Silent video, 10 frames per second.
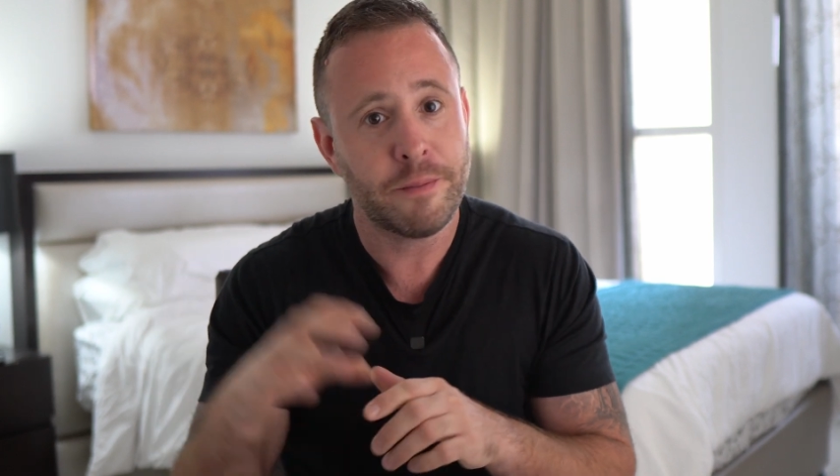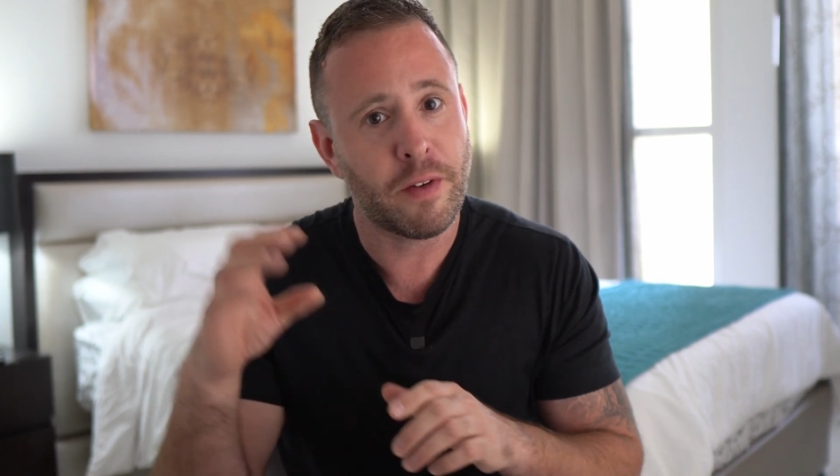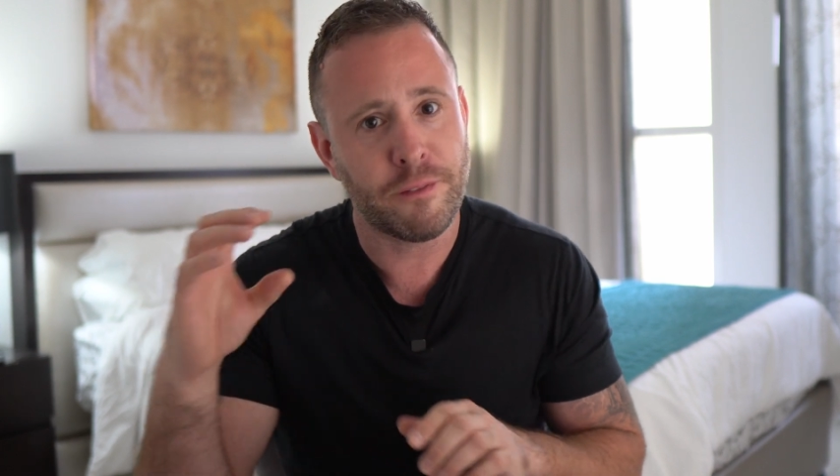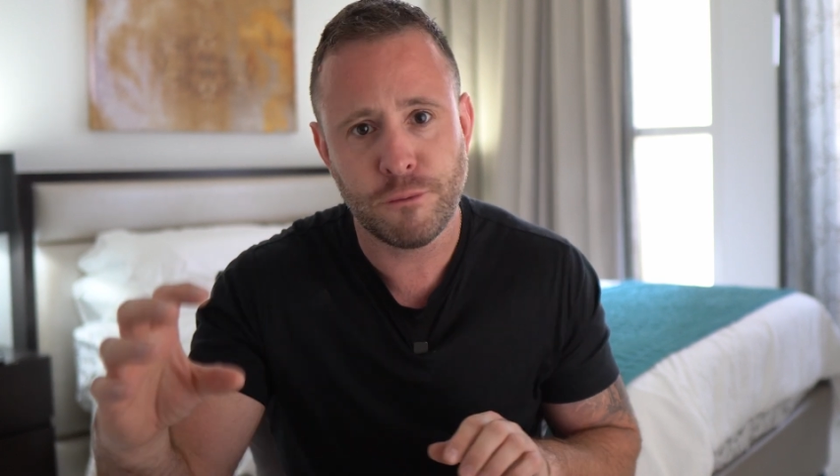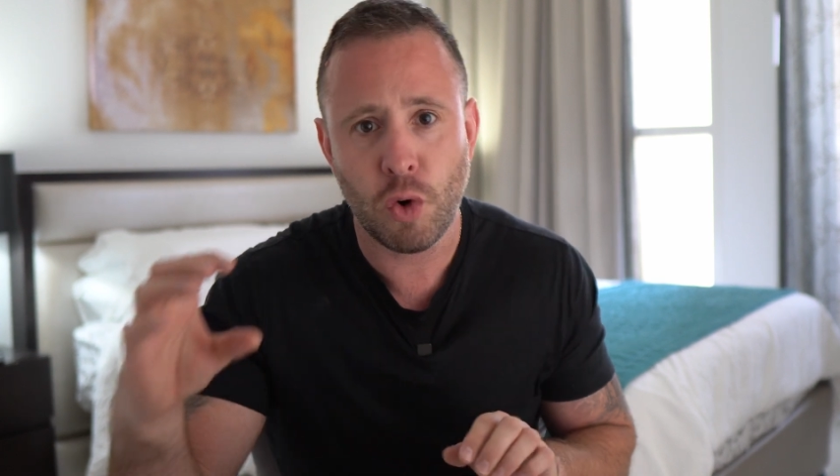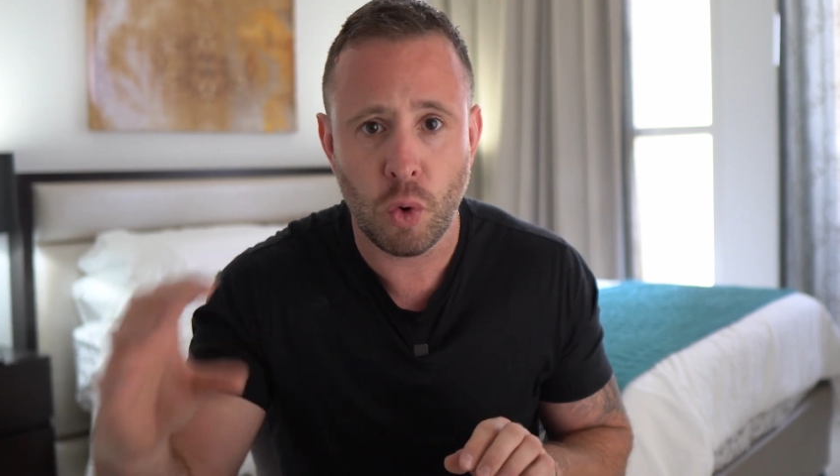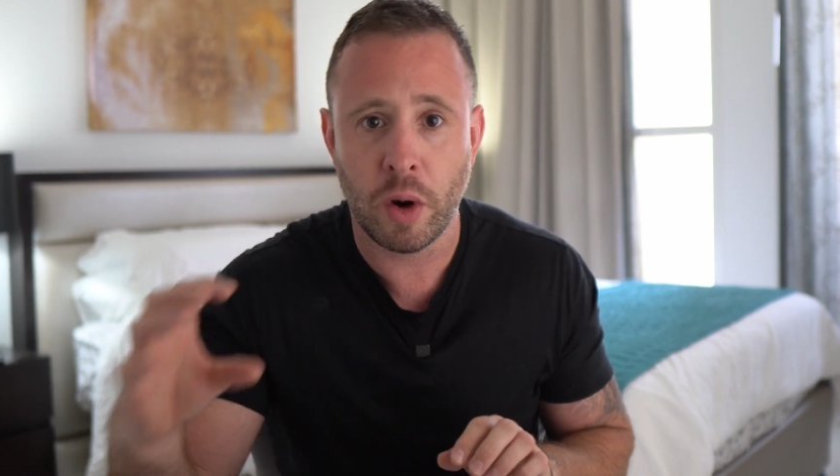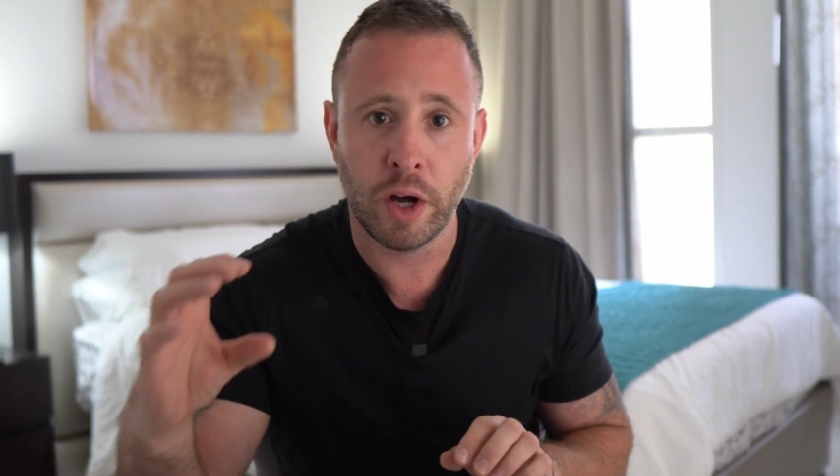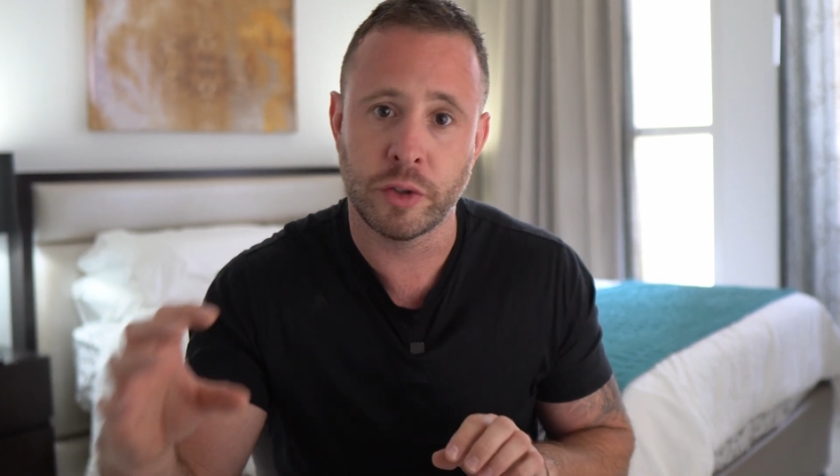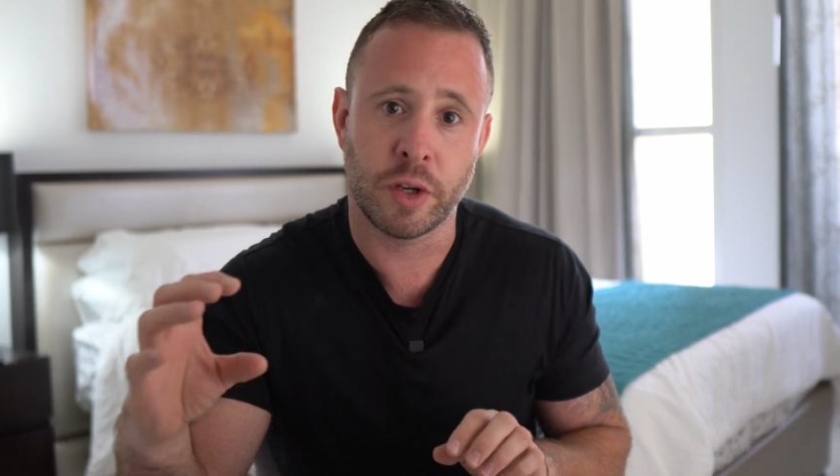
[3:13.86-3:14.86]
for
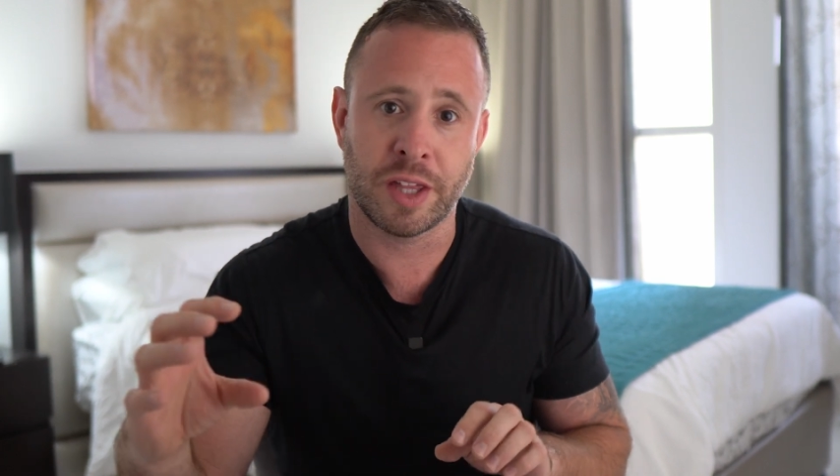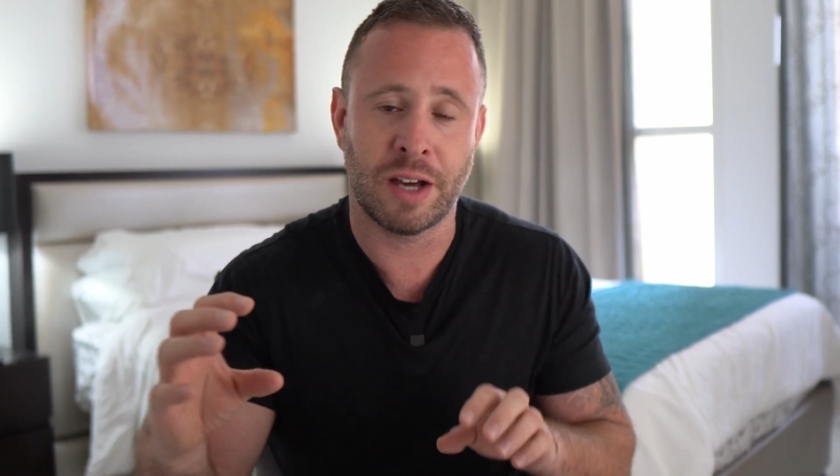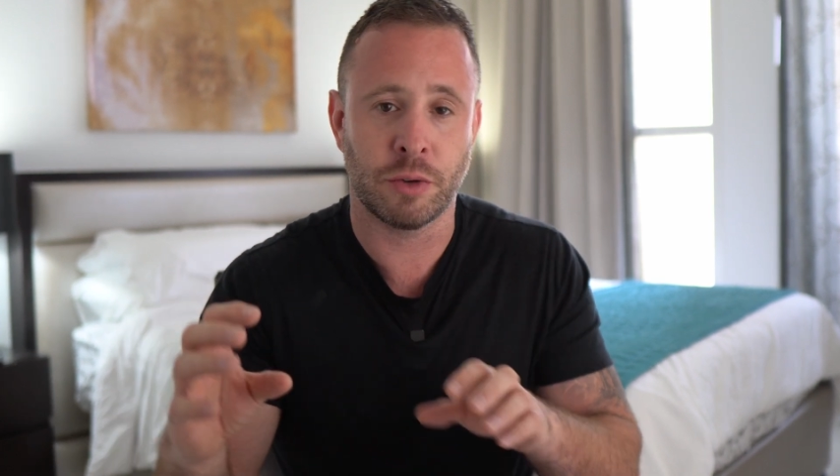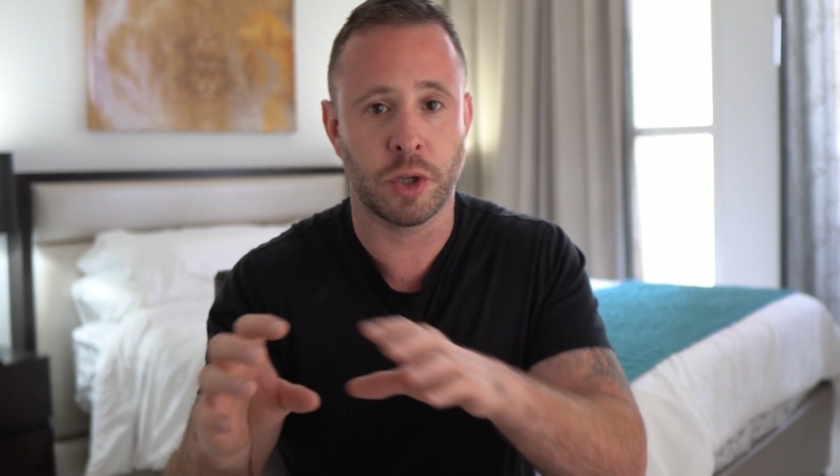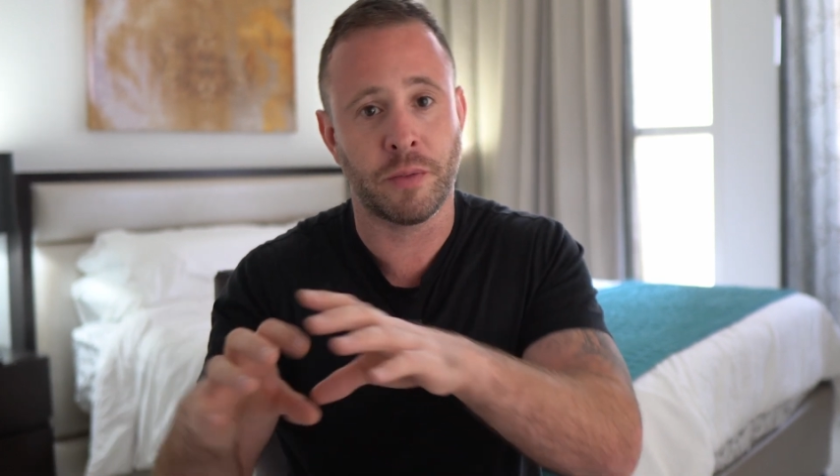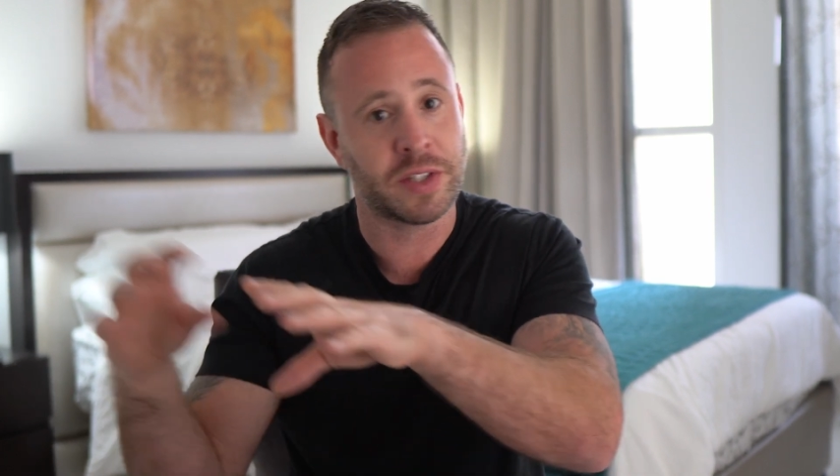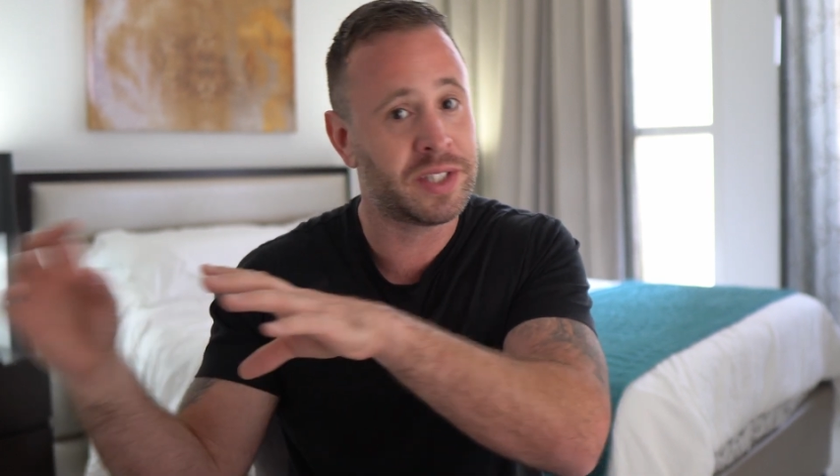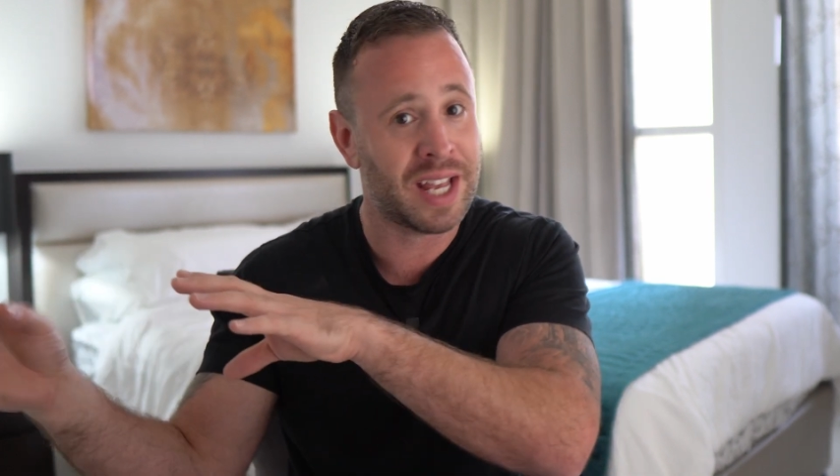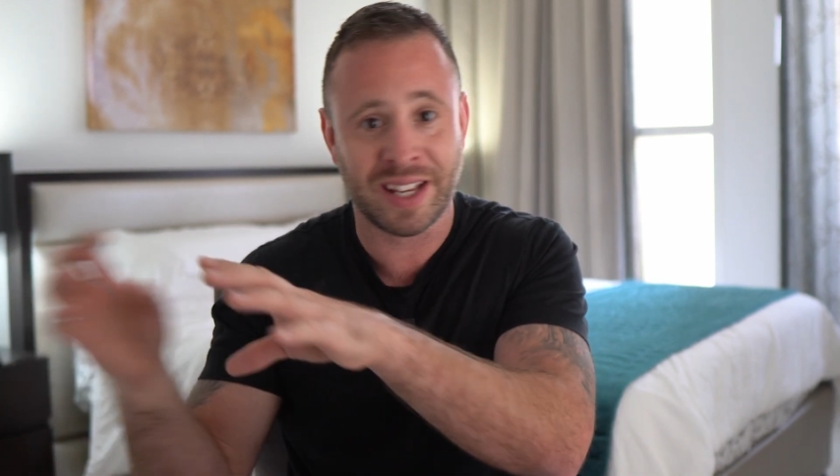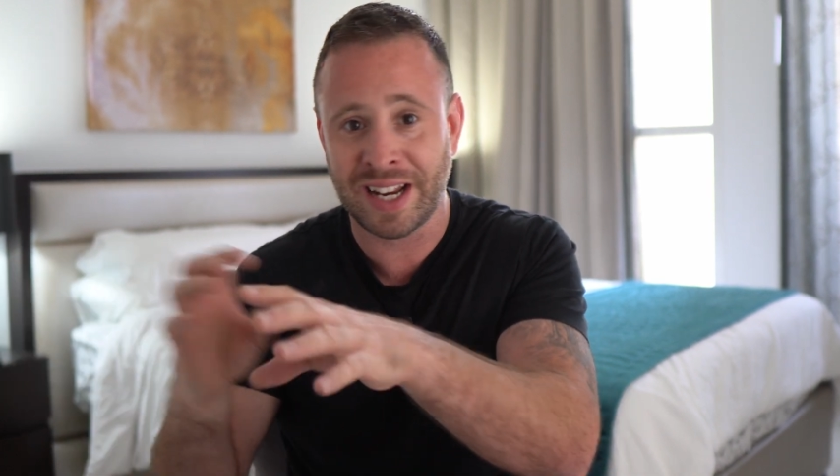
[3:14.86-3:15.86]
$400,000 on the
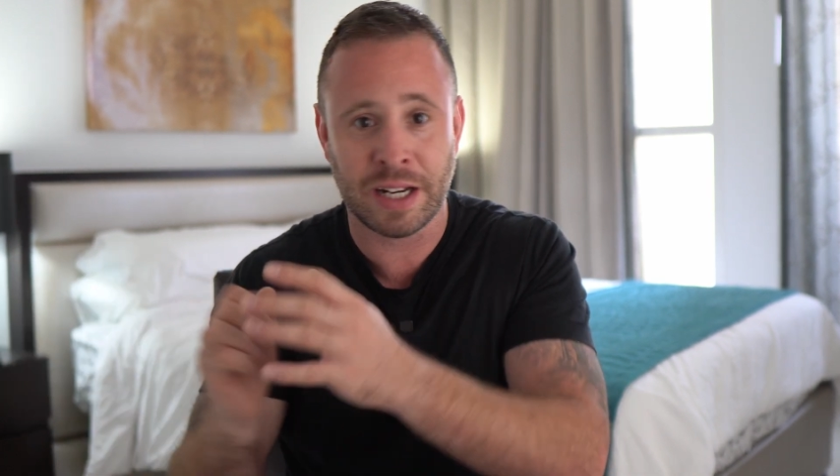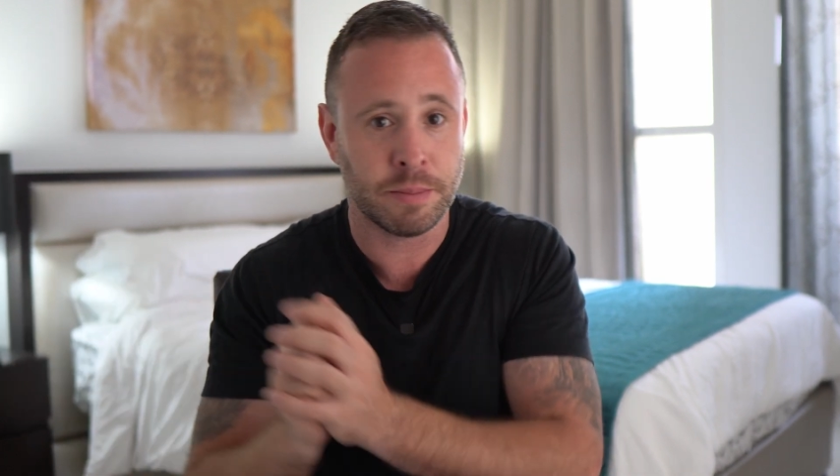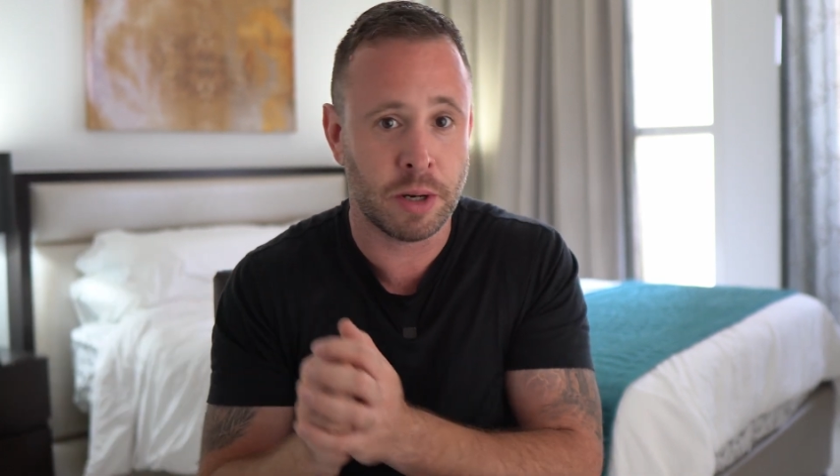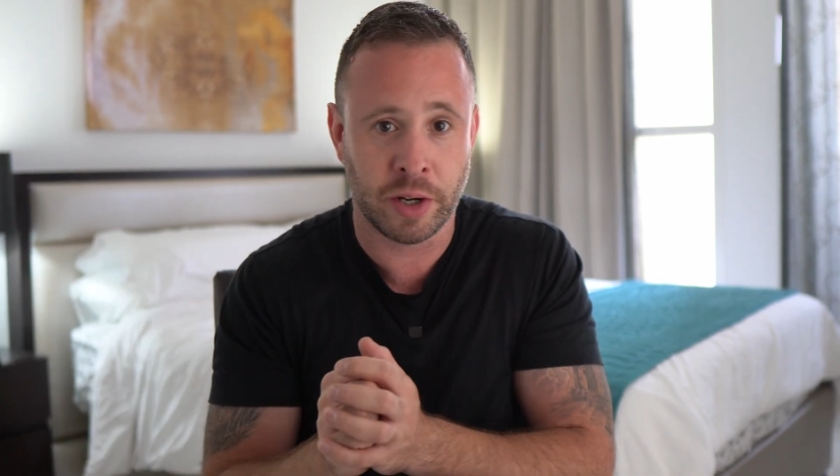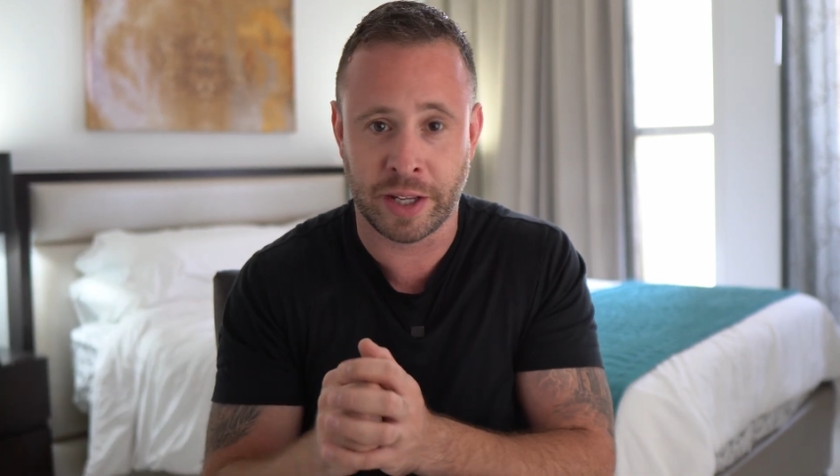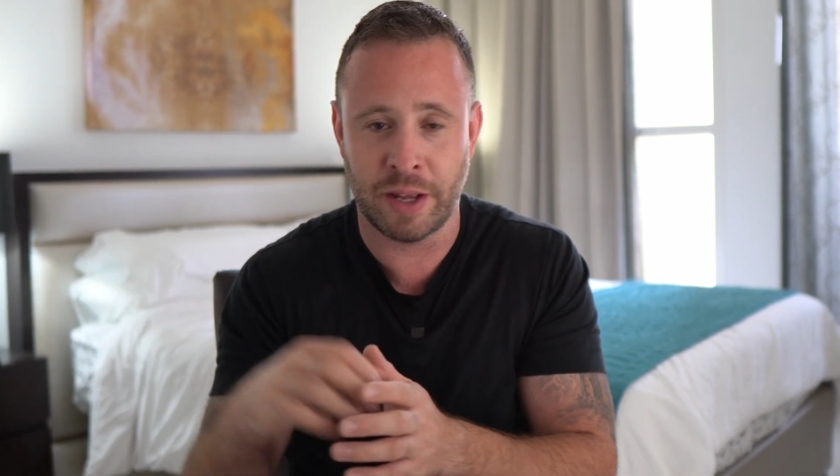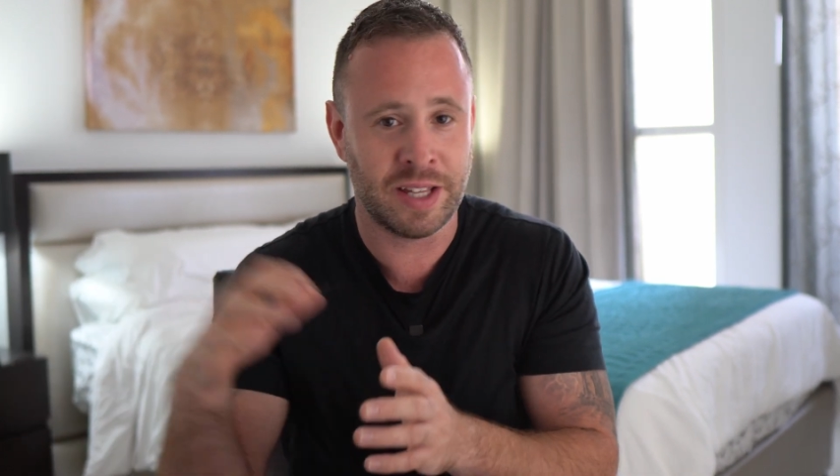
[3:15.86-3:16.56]
second-hand market,